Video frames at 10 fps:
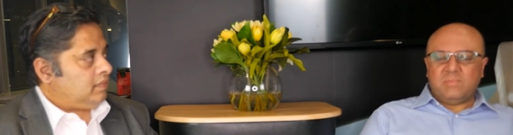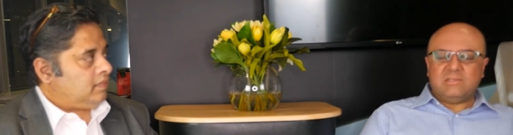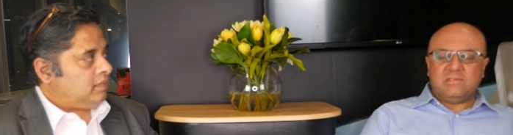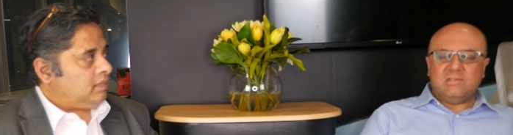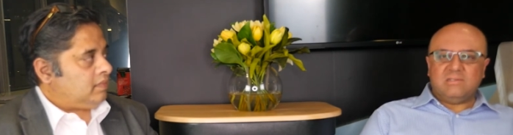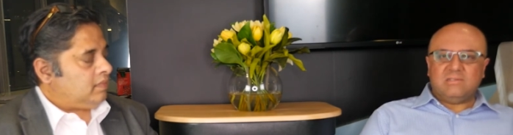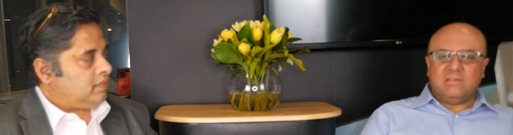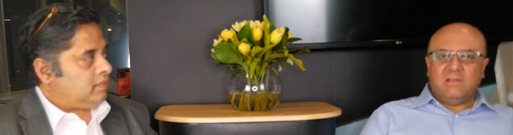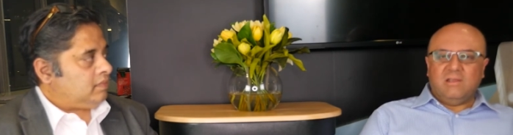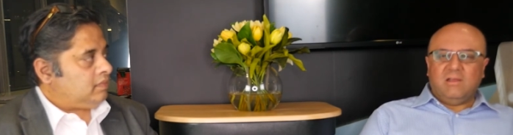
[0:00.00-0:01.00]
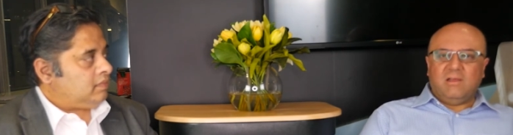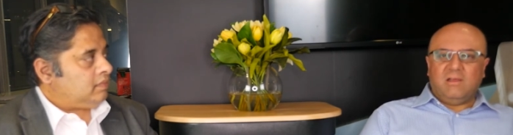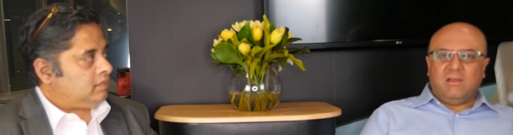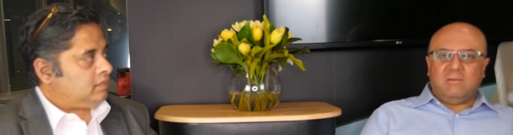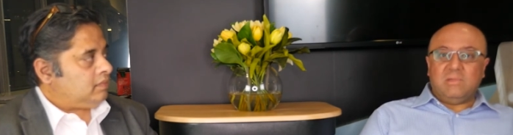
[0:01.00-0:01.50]
Speaker 1: business
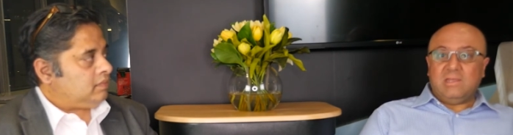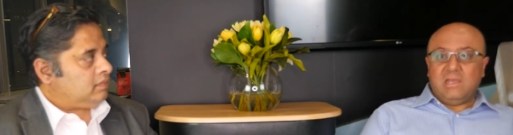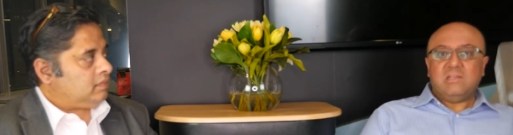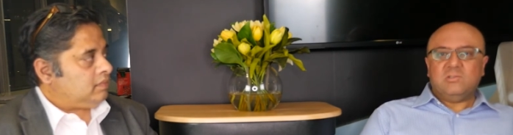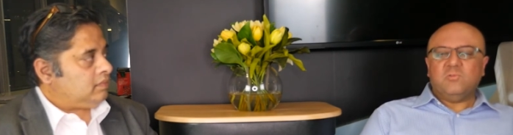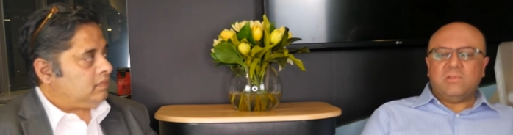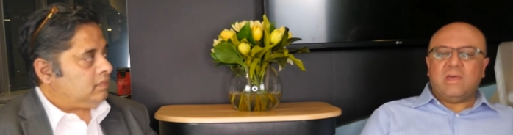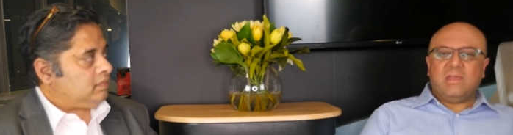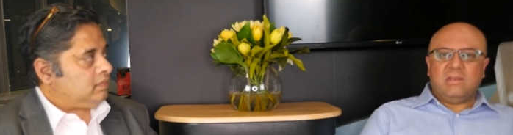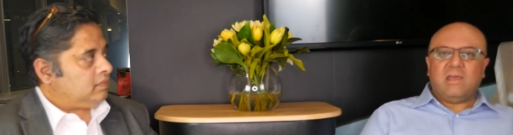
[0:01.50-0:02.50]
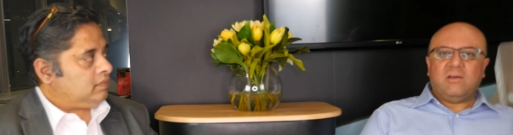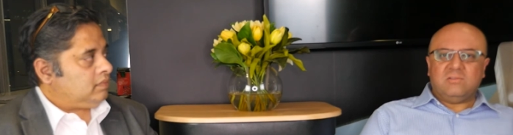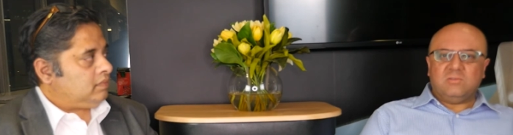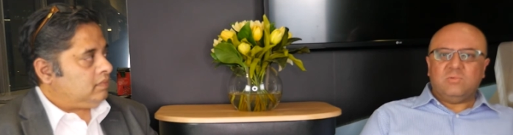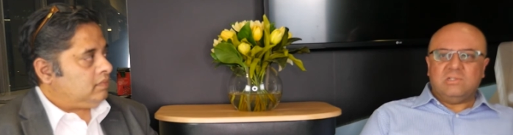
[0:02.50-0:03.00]
um, it, it's all there in
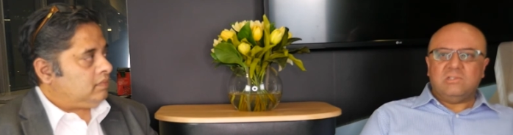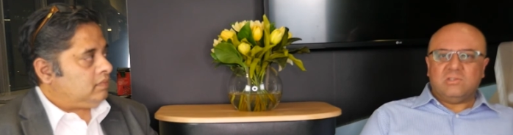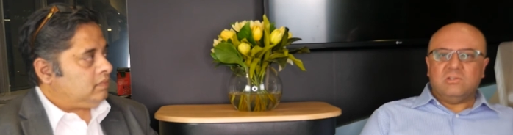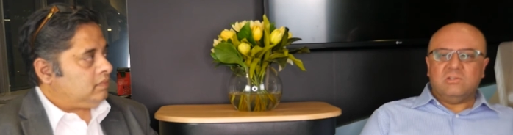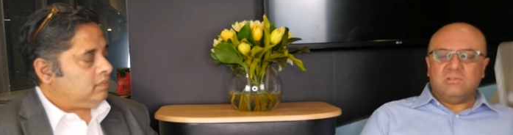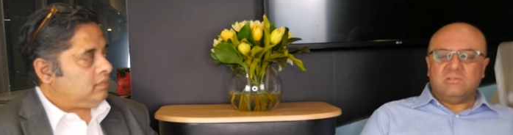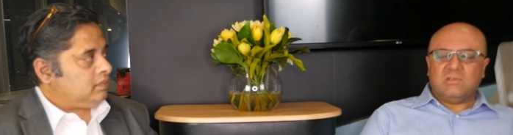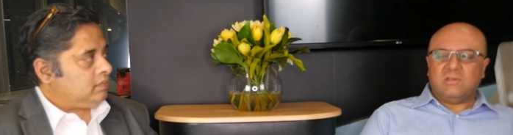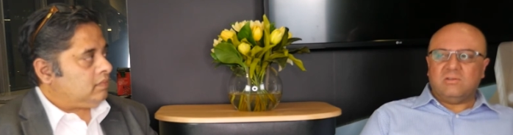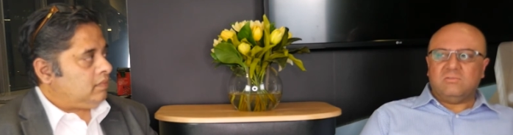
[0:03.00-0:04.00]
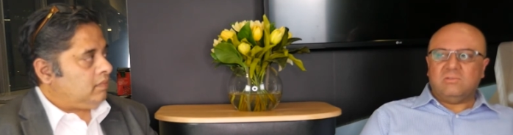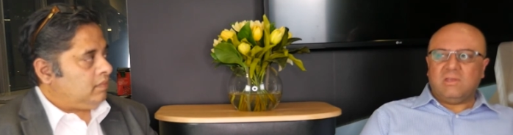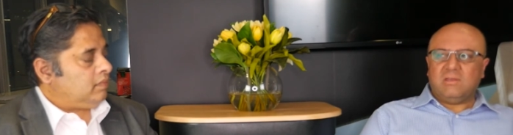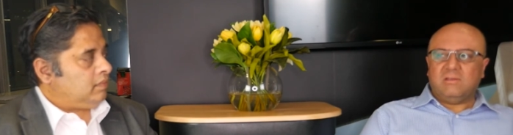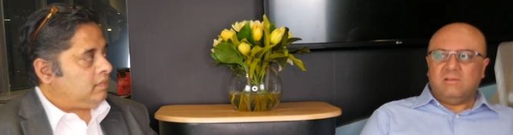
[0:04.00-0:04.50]
house, which is good. So yeah,
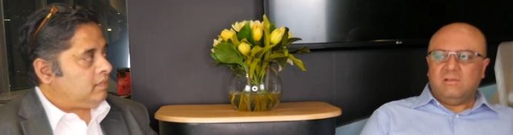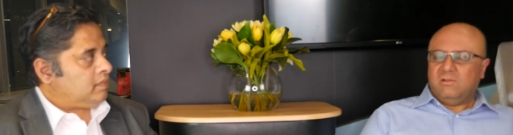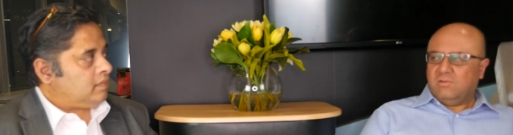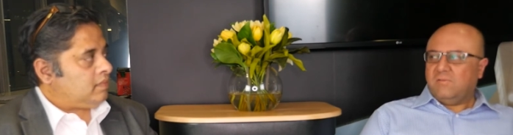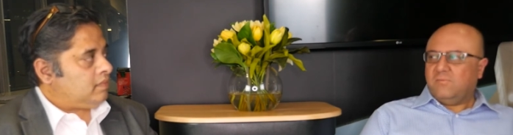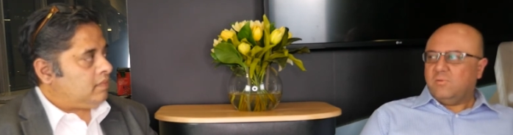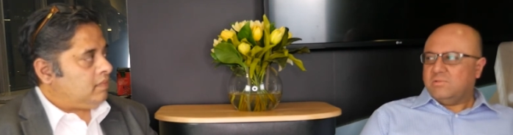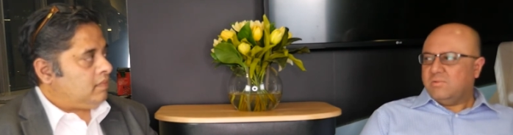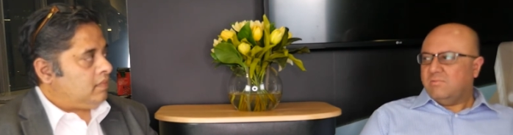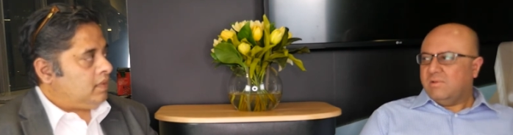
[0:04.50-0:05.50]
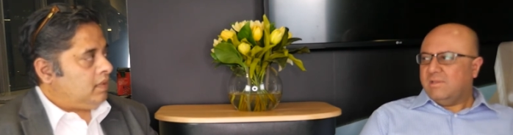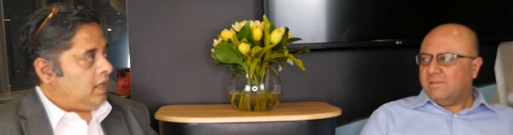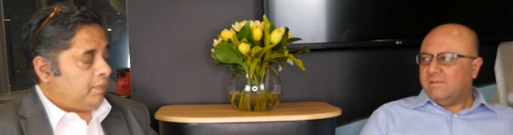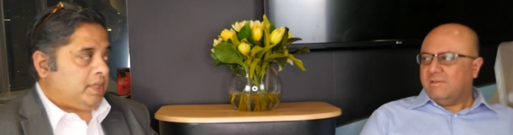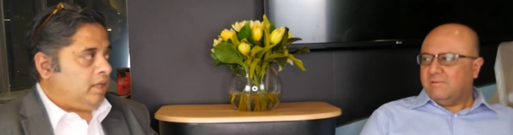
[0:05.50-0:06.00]
mm. looking forward to it really.
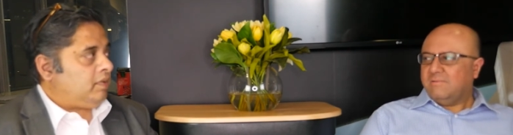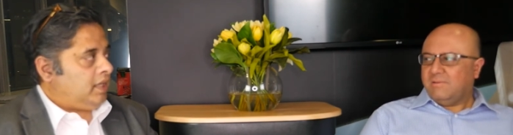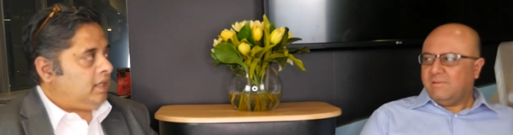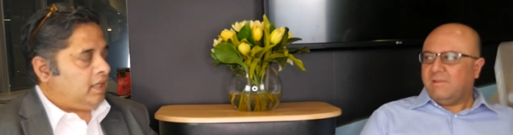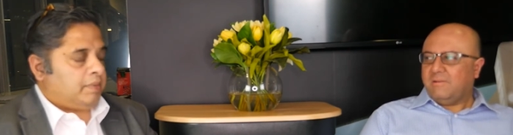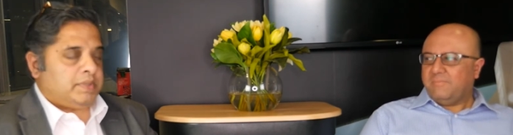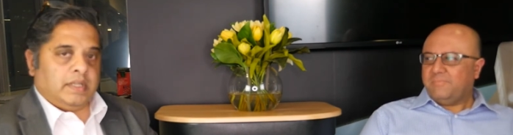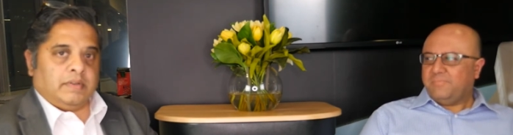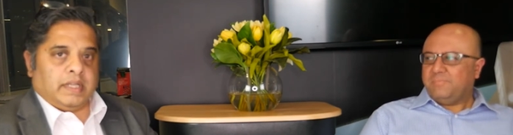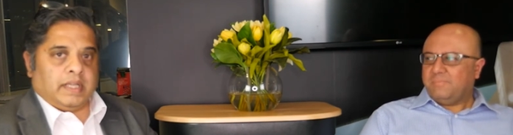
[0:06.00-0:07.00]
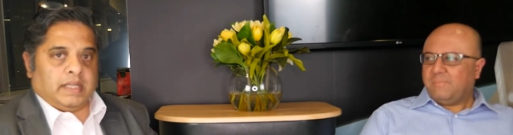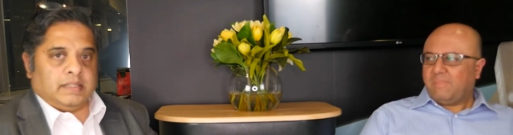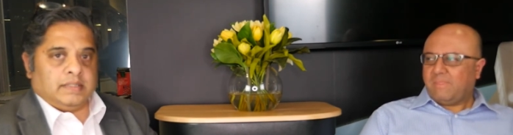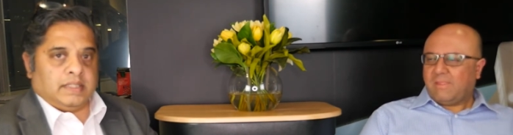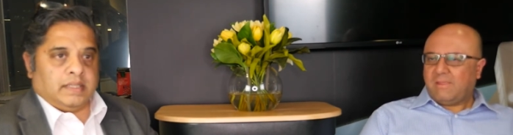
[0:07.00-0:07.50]
Speaker 2: Absolutely, yeah. absolutely,
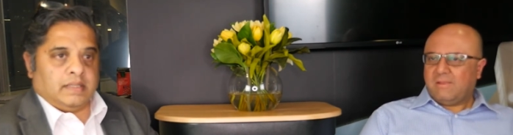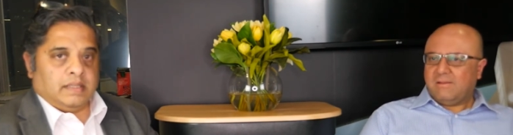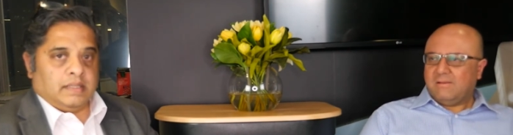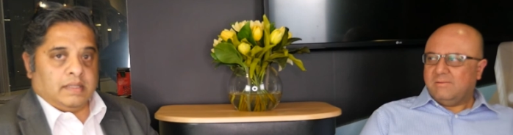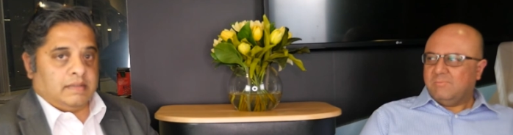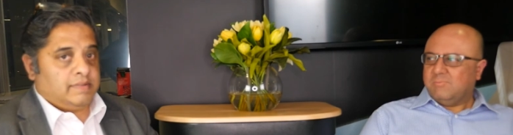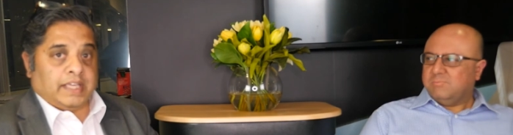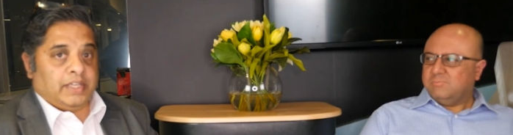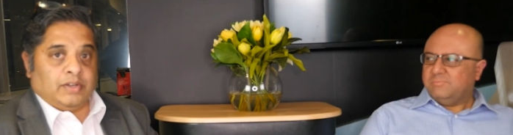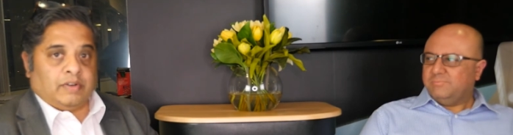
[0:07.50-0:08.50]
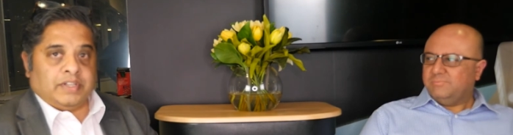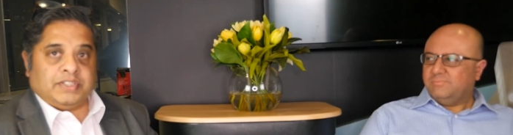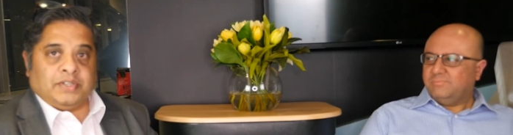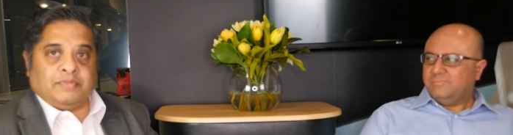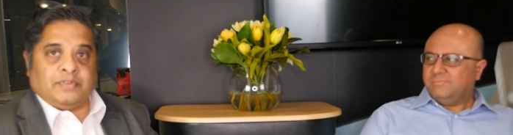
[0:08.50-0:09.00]
and uh, thank you
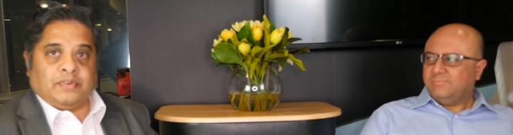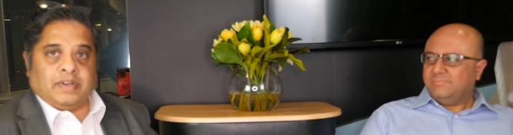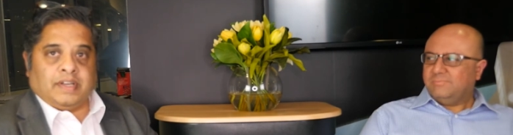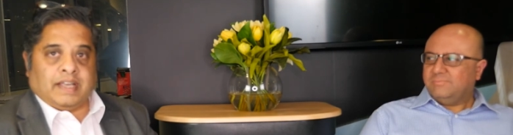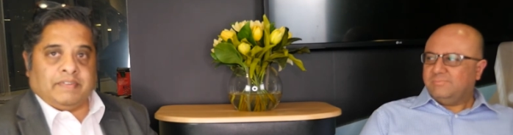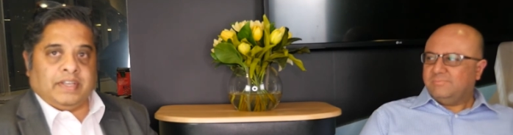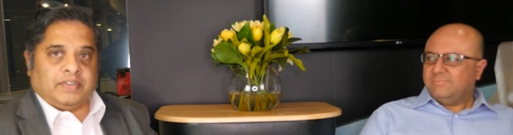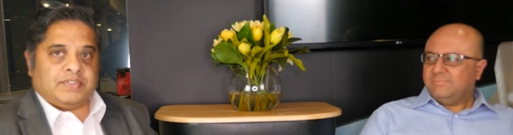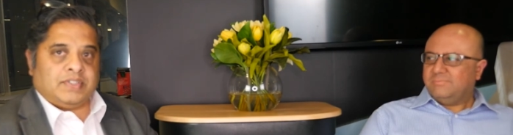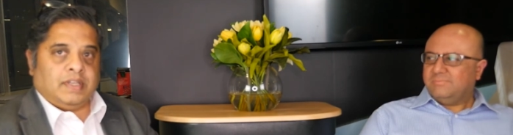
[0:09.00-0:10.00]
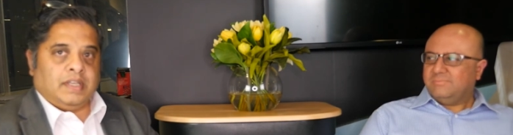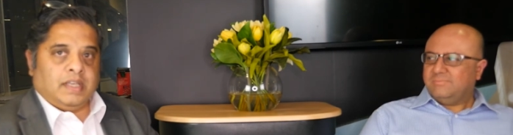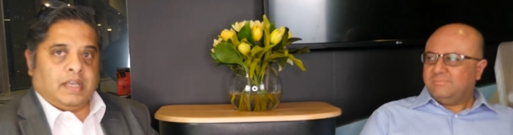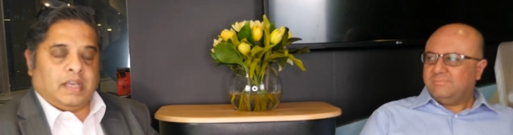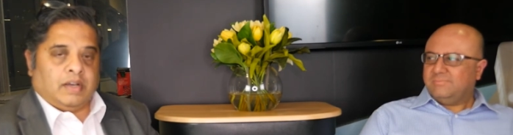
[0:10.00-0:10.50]
RSU for uh, having us
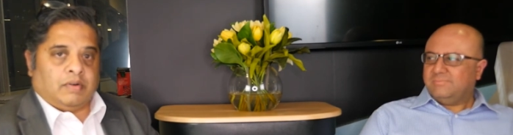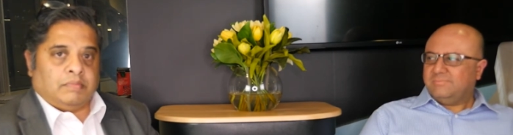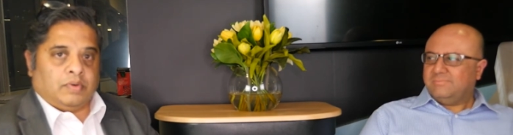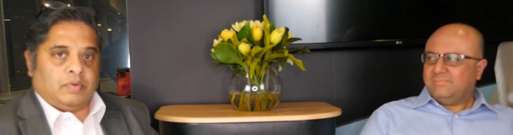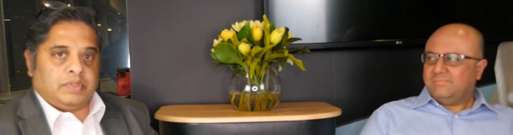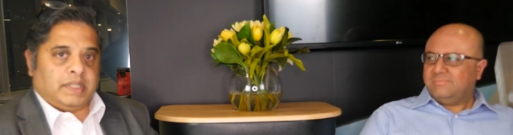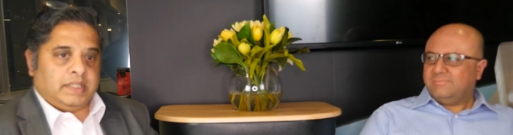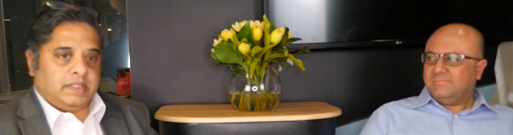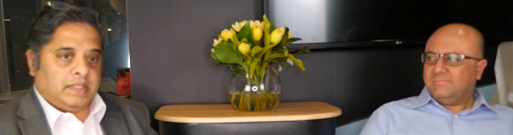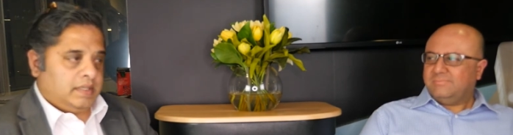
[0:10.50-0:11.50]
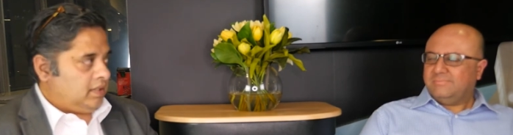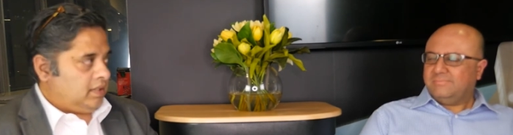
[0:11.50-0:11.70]
uh, on board, and uh,